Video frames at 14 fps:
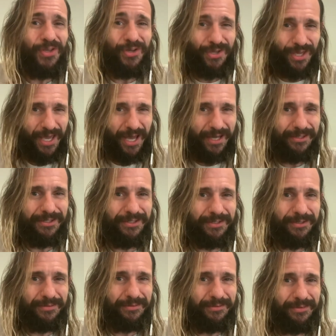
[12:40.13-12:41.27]
Yes,
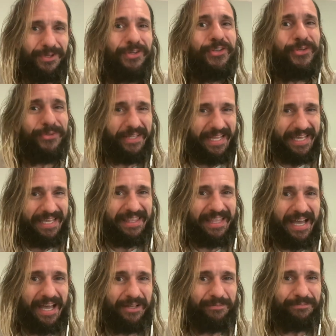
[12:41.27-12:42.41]
you like
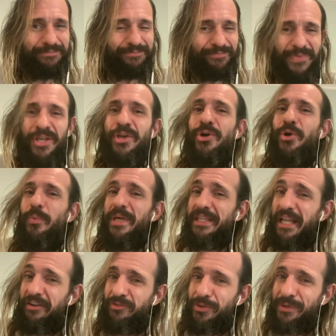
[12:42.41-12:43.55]
that. We
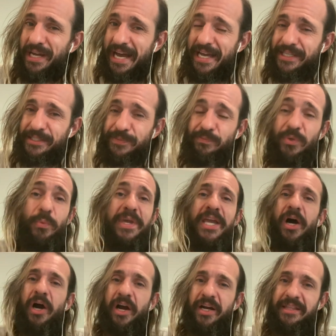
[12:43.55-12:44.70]
love you guys. We
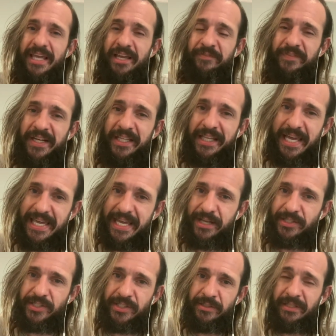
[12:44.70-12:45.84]
are the Infinite Light
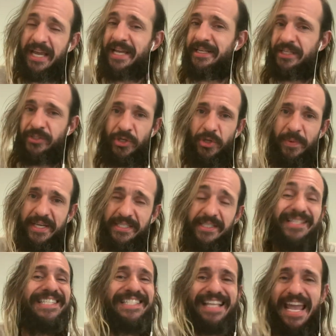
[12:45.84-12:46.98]
Council. And as always,
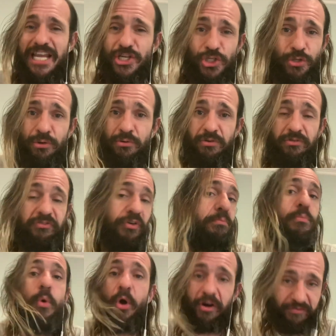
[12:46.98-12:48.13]
stay tuned for
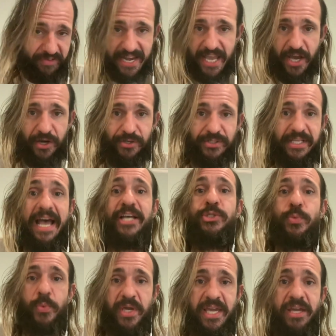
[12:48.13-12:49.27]
more videos as
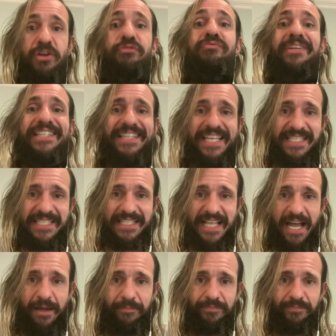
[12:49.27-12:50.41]
we release
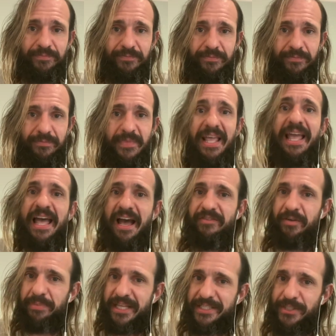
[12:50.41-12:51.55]
them. Have a
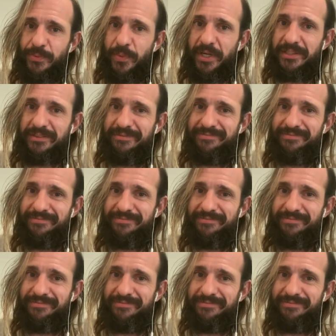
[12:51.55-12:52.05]
blessed one.